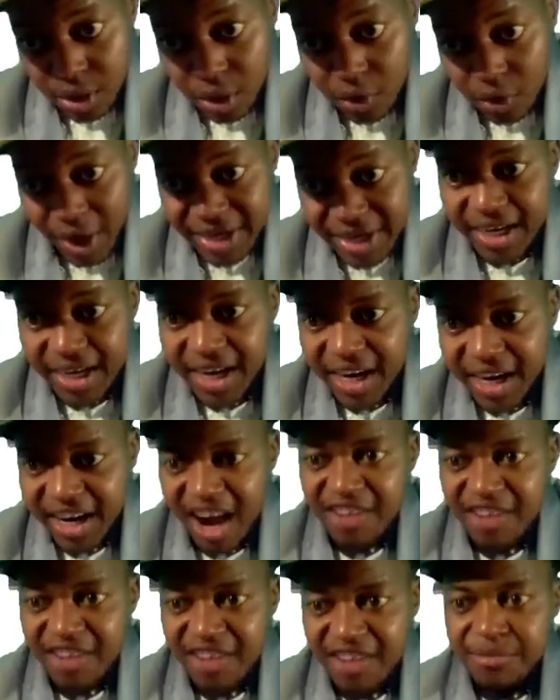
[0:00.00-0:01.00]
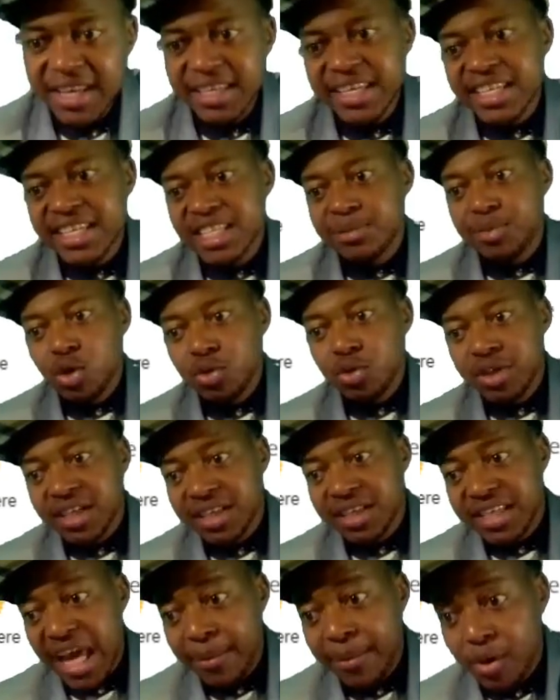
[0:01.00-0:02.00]
All right, government is
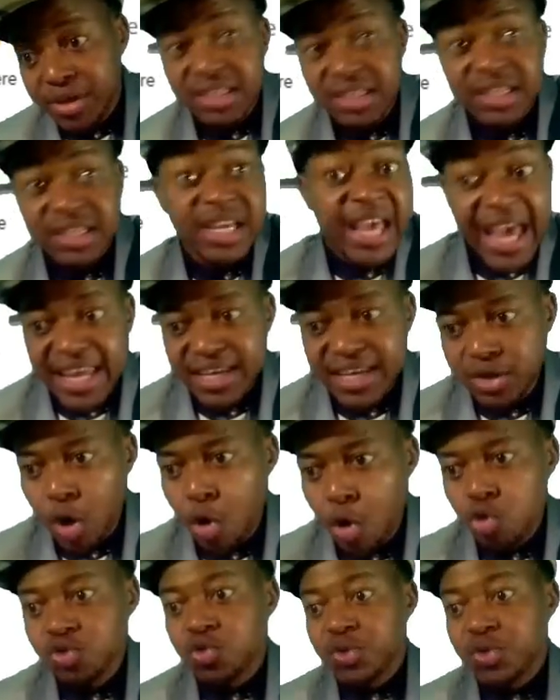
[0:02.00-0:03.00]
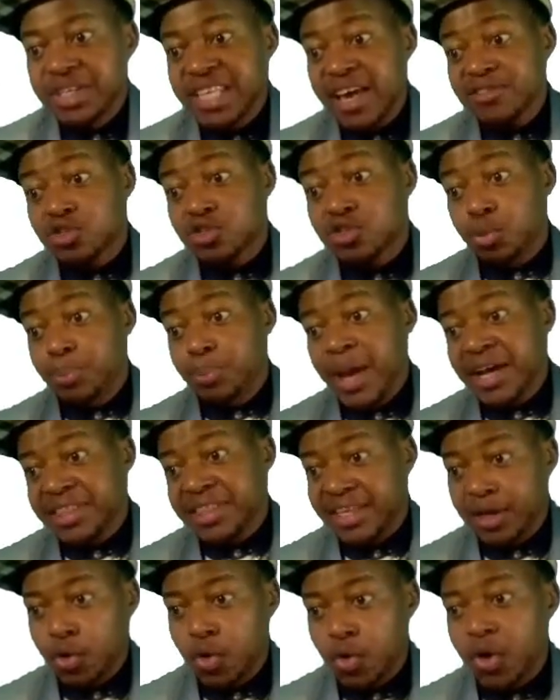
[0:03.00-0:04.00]
building diamond and gold reserves to
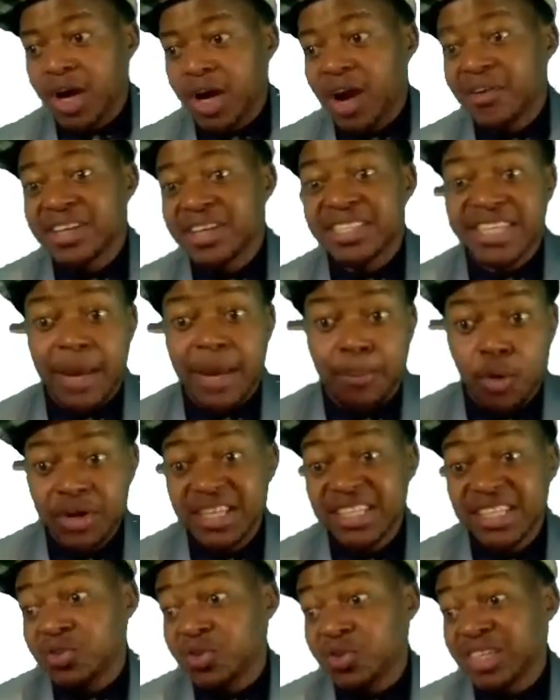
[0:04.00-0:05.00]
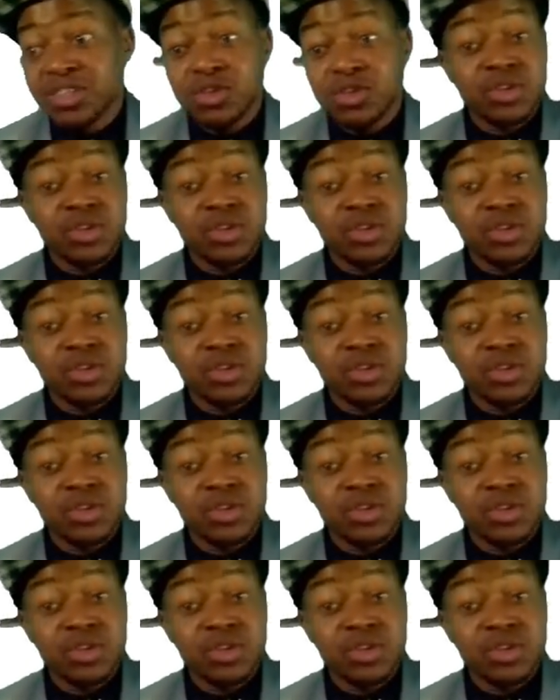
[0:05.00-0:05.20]
back the local currency upon its